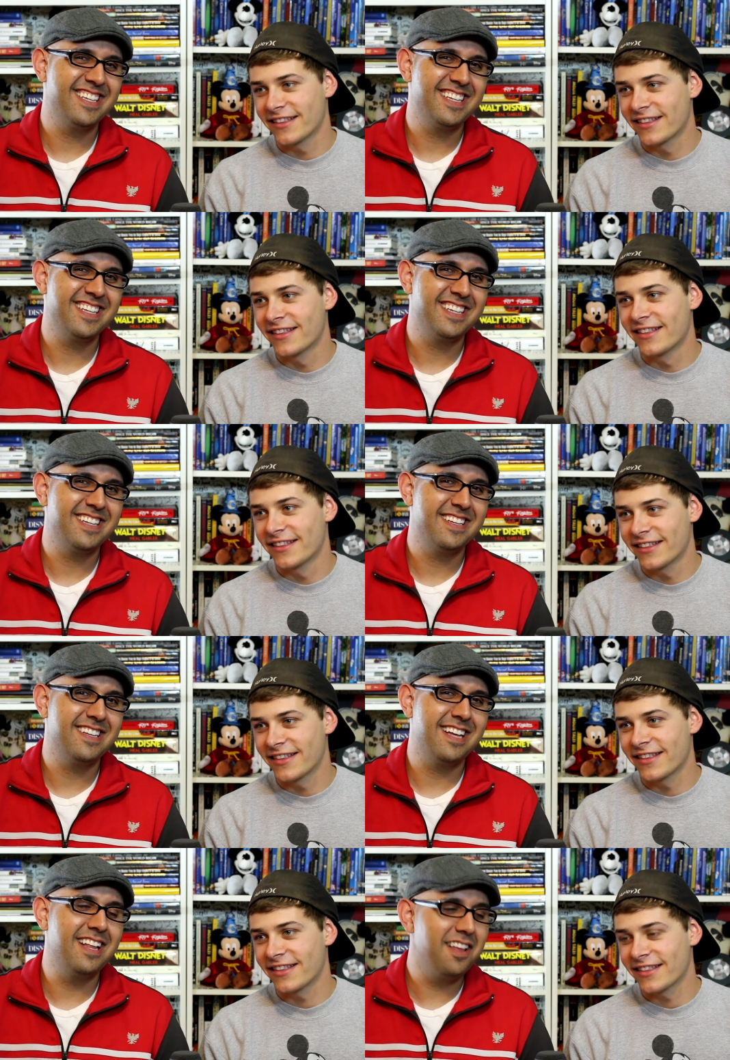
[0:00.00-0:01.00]
Speaker 1: a snake.
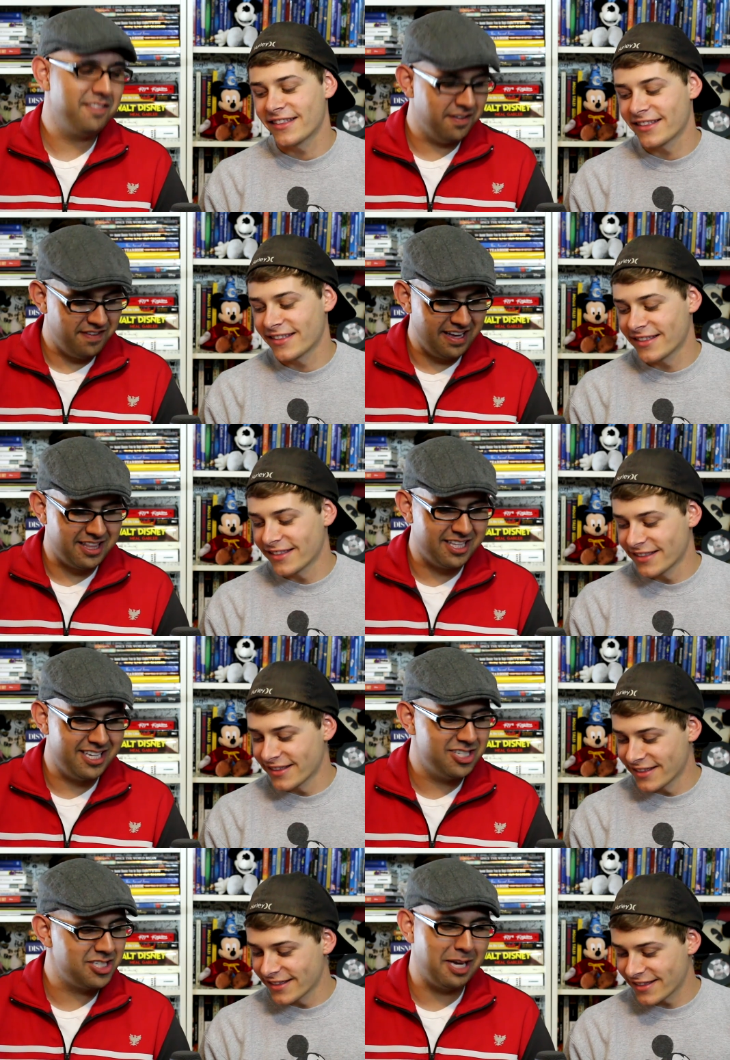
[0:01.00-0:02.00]
I love the fact that
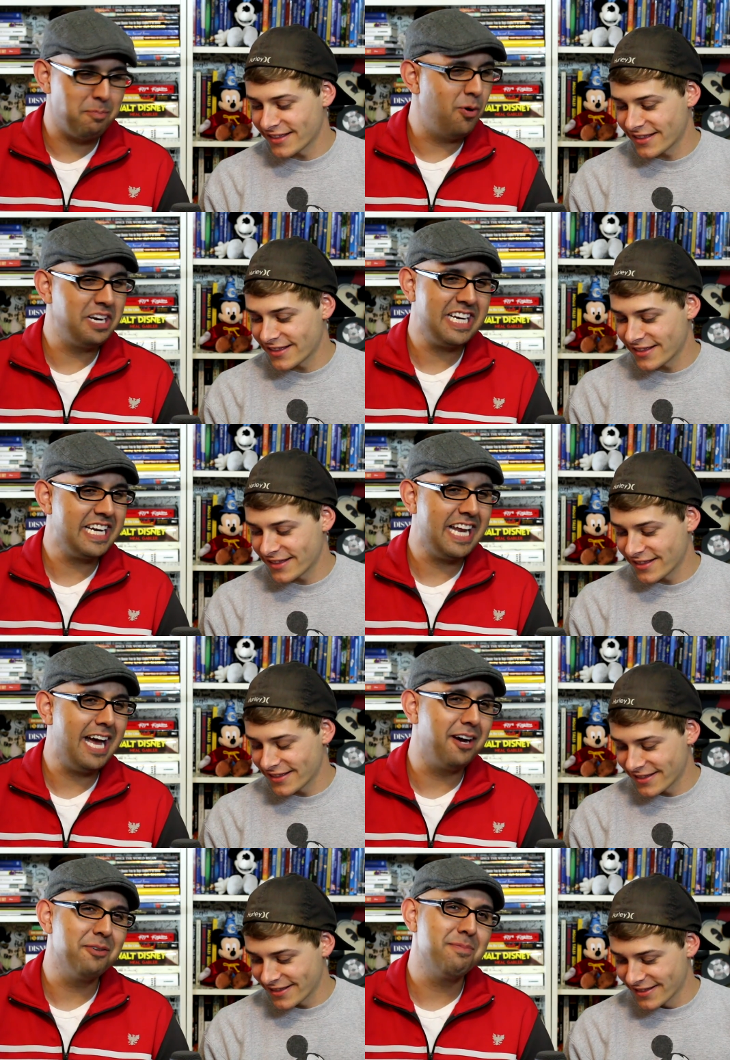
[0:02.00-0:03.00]
he just like pointed it
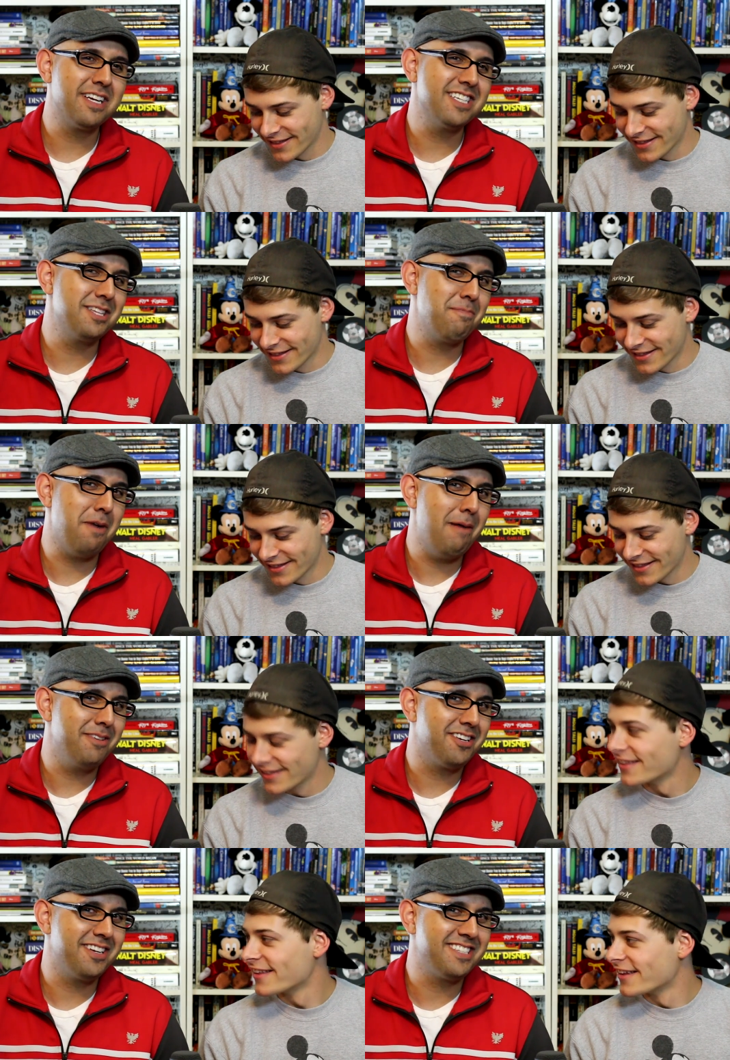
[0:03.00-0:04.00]
out because they
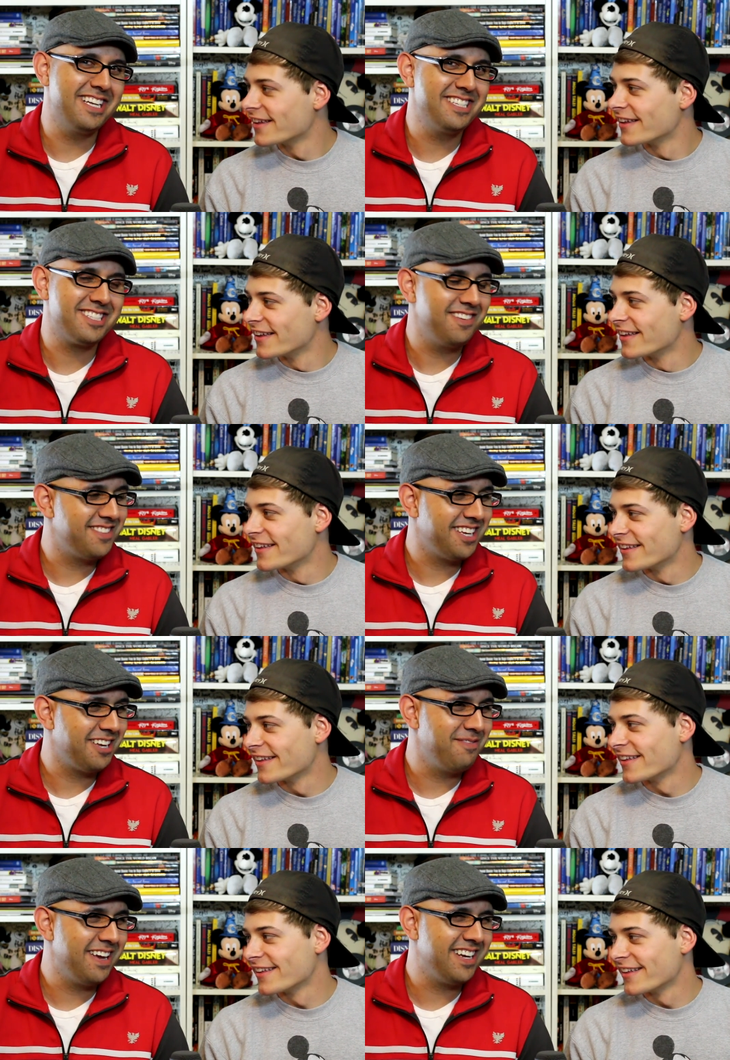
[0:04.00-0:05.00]
probably could have done something
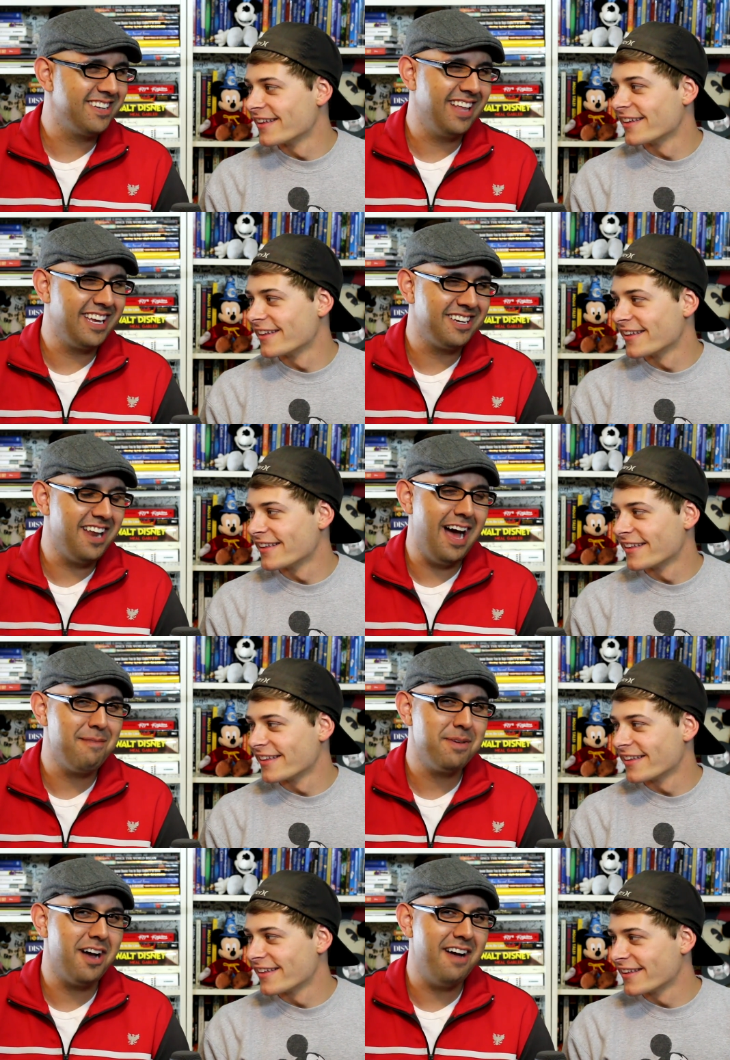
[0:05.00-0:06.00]
and made it like
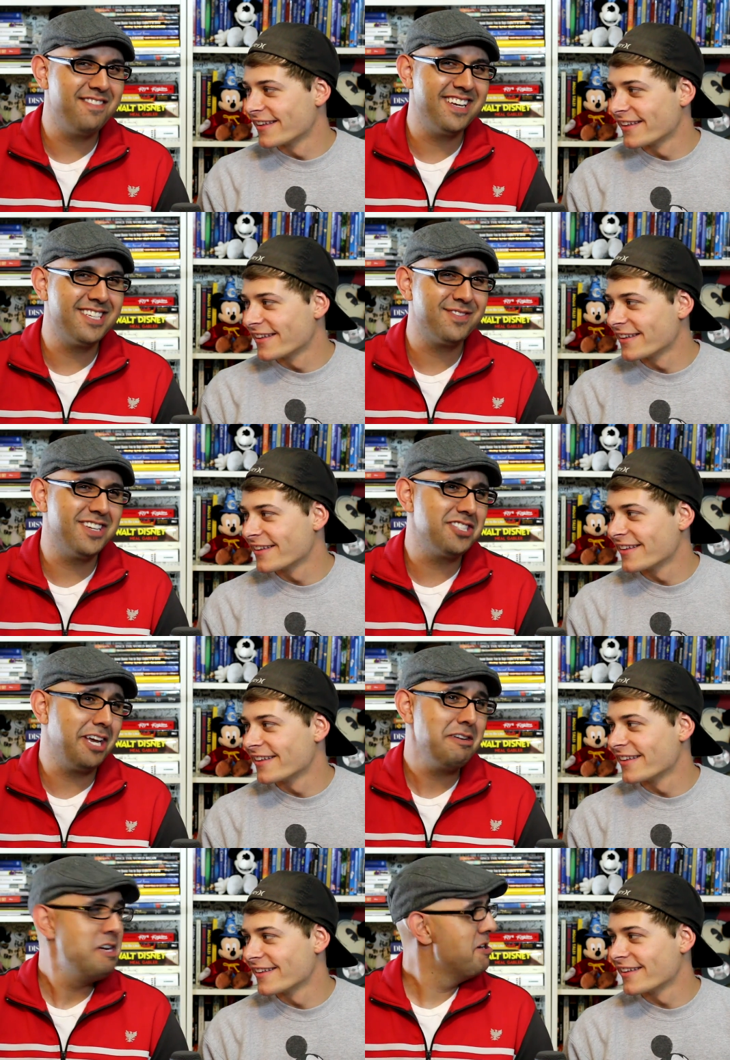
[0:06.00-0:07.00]
not be obvious. But he's
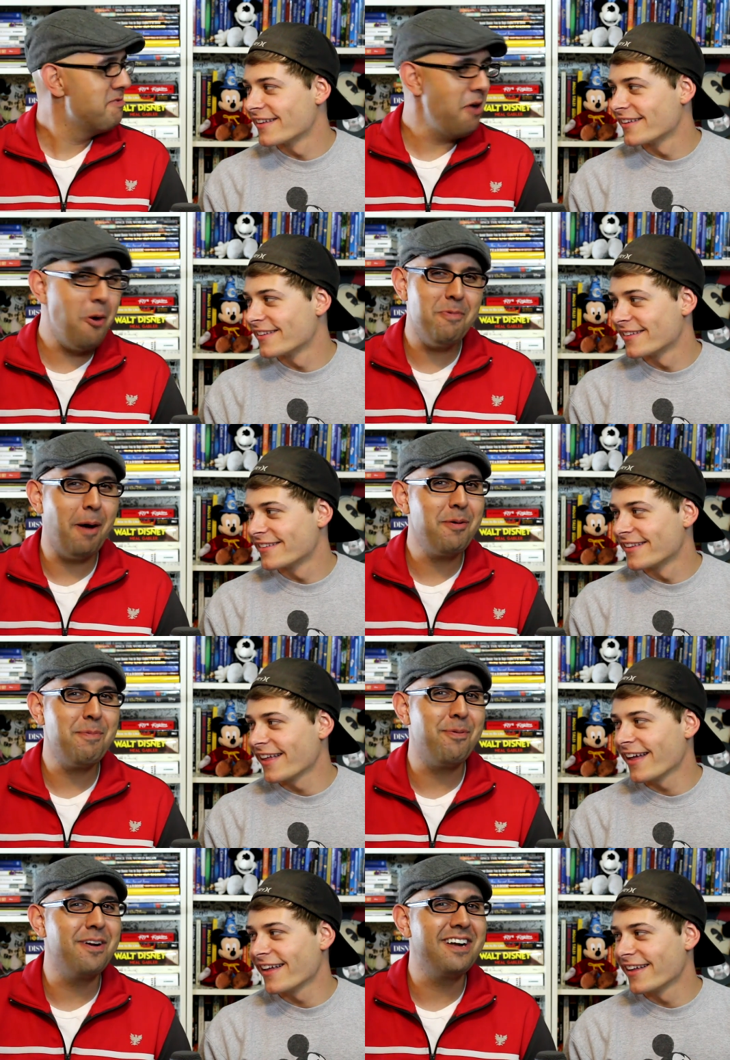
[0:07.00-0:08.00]
like, nope, I want
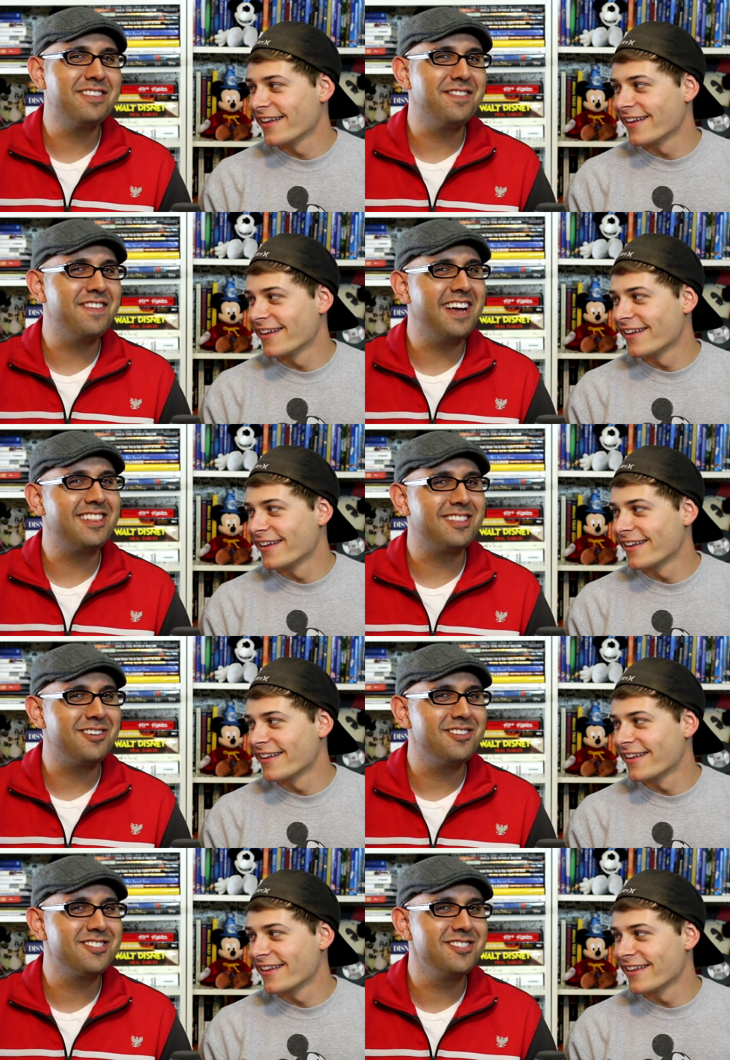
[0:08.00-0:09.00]
to point out the fact that
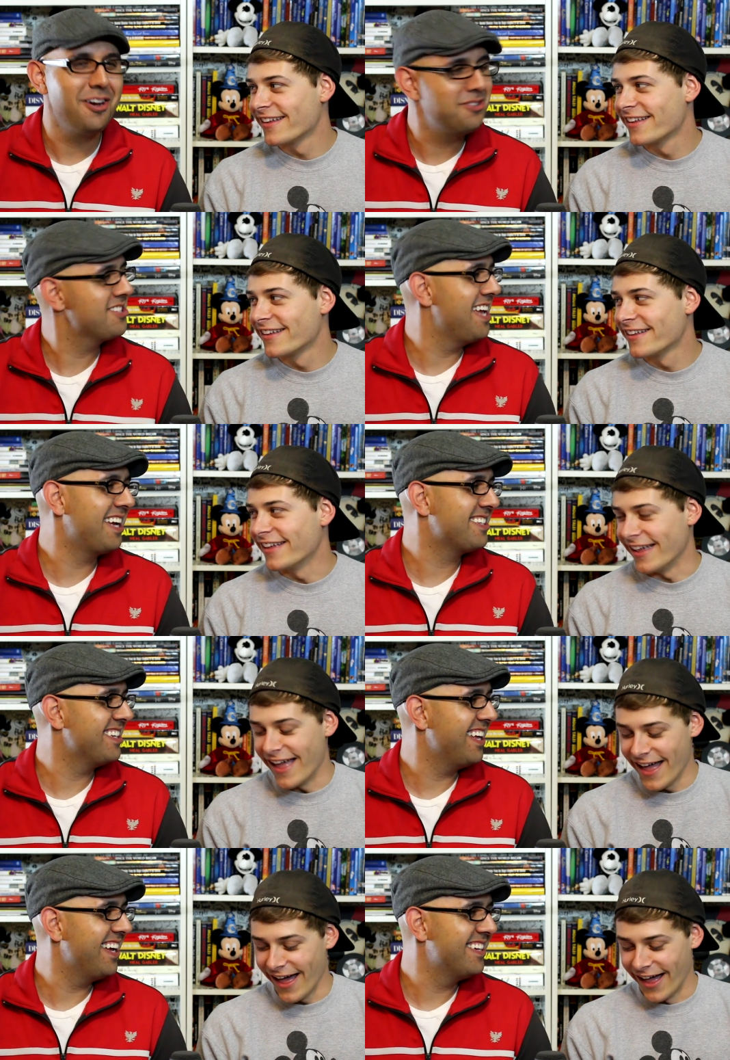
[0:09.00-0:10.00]
there is no snake
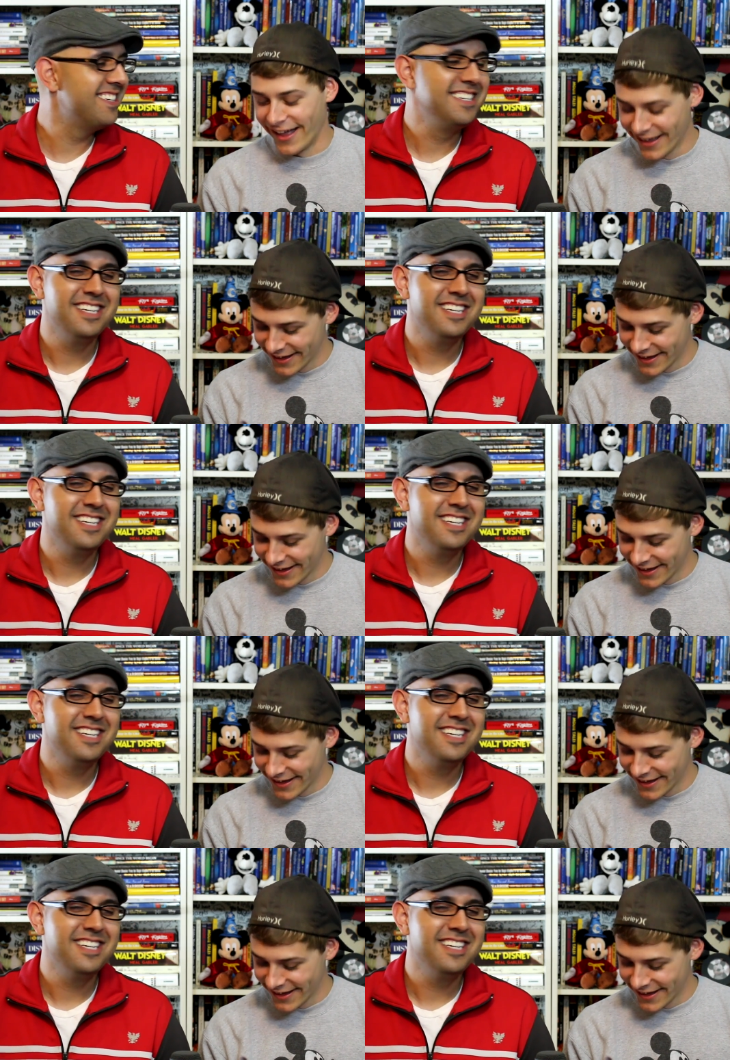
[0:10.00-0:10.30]
today.